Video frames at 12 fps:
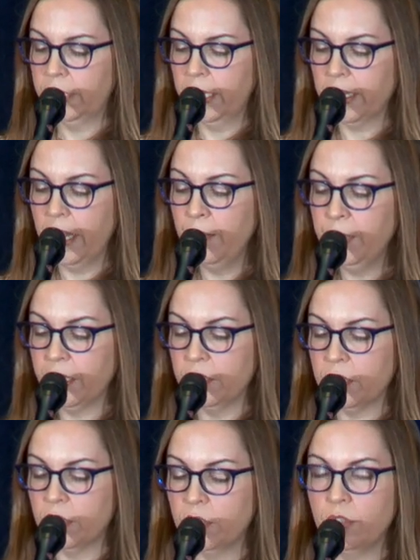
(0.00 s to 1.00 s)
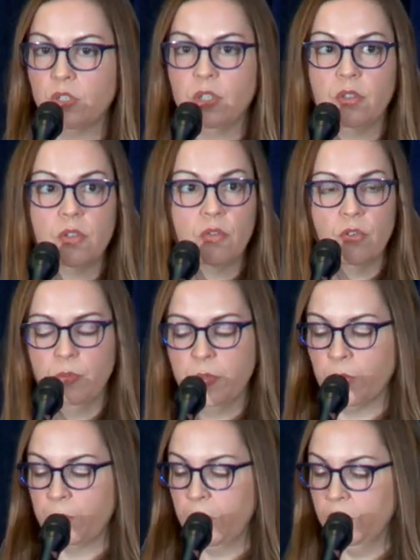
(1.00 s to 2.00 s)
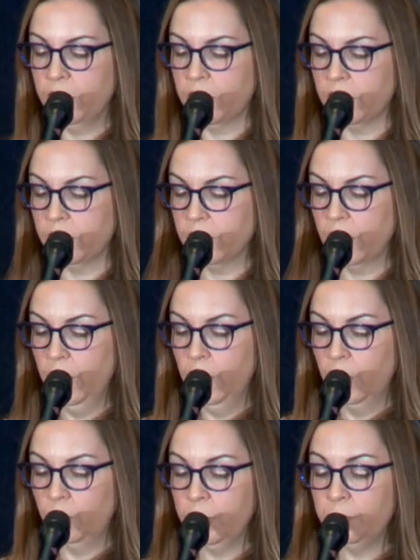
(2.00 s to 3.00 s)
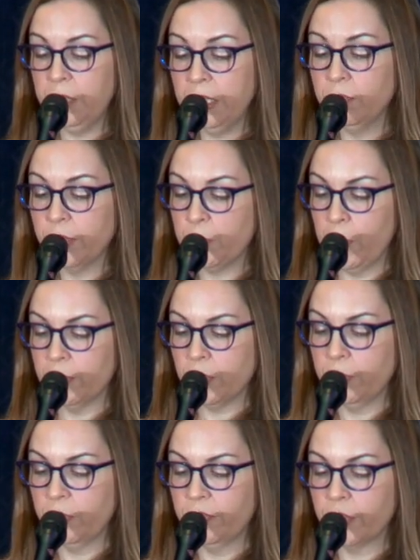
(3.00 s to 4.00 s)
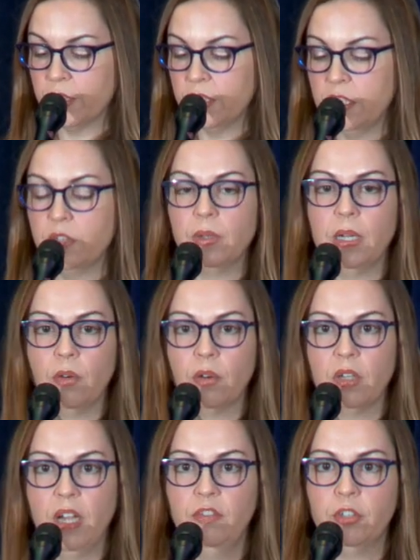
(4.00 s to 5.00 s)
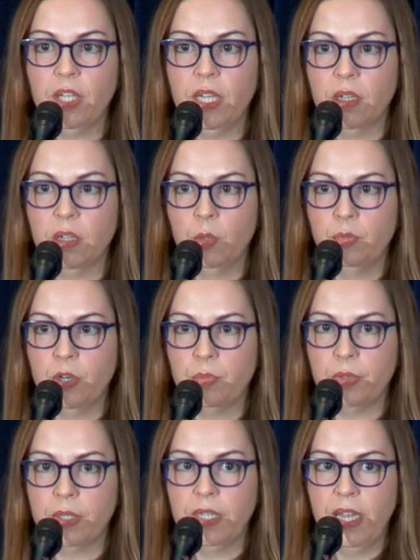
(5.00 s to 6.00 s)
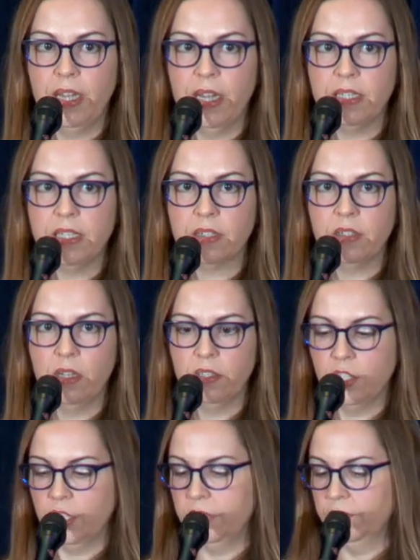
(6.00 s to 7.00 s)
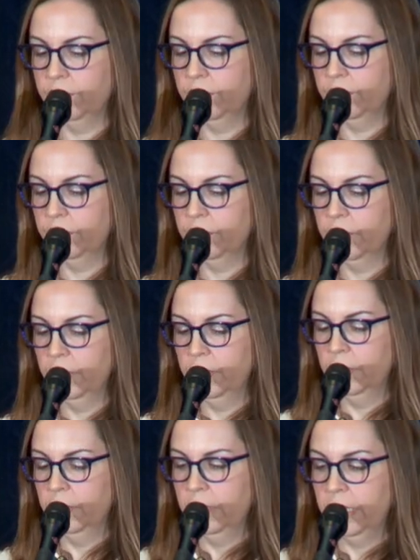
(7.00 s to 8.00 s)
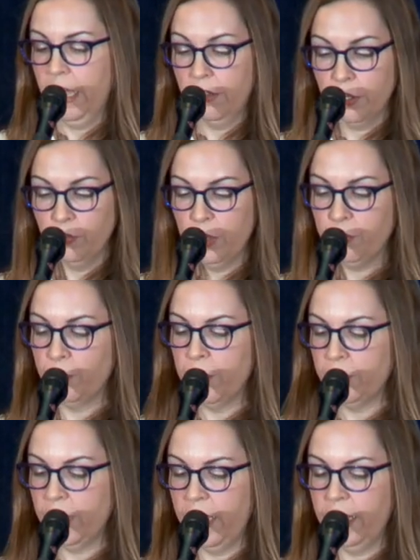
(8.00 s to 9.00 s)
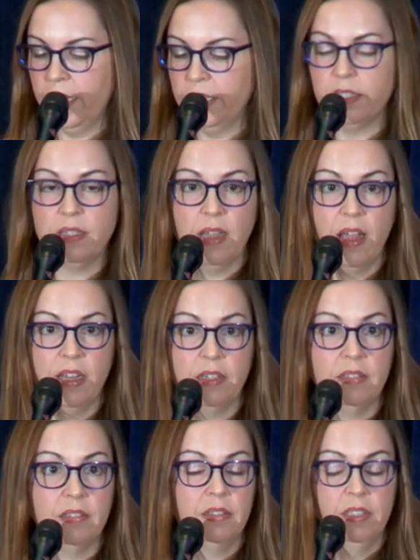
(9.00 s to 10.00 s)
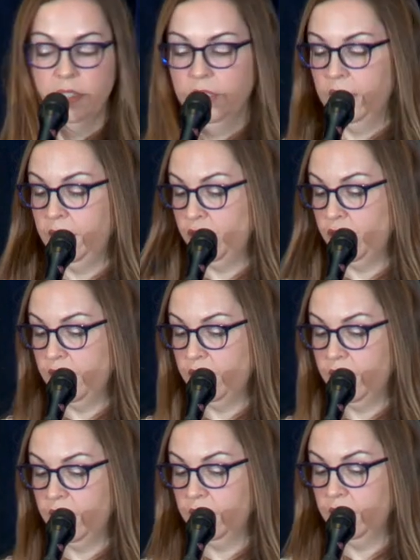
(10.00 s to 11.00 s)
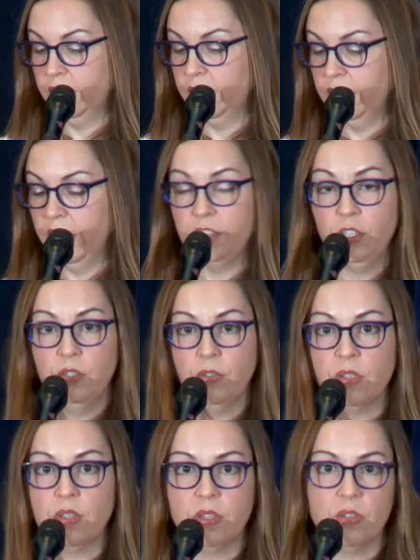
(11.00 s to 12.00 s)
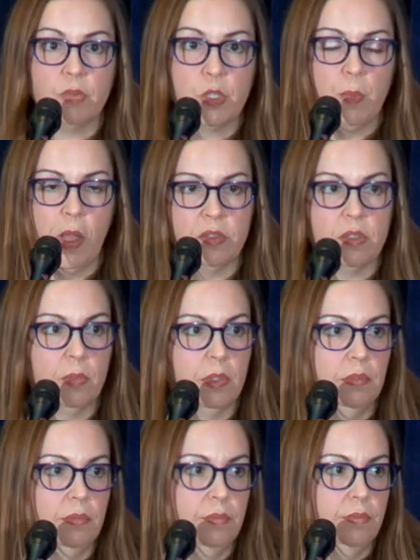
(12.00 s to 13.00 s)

and economic institutions, groups, or persons will be responsible for steering or governing appropriate AI technology? How can we promote AI design, engineering, and use that's responsible?